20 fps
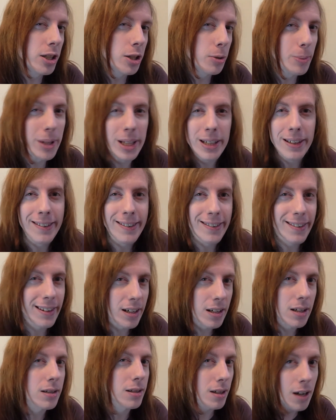to be
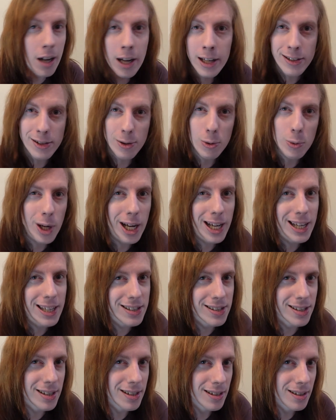considered
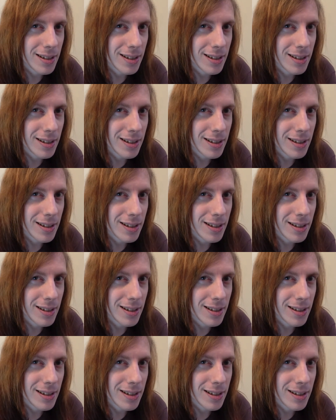underweight.